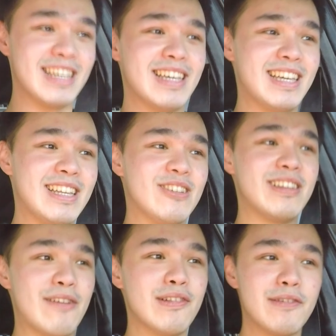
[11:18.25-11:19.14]
And you can
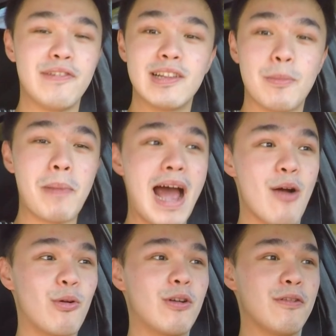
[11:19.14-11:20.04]
definitely feel the
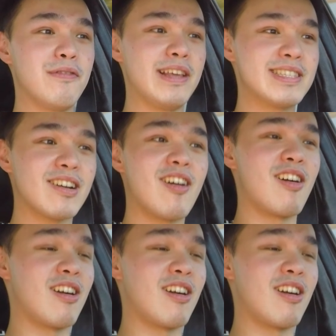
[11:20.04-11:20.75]
power of this car.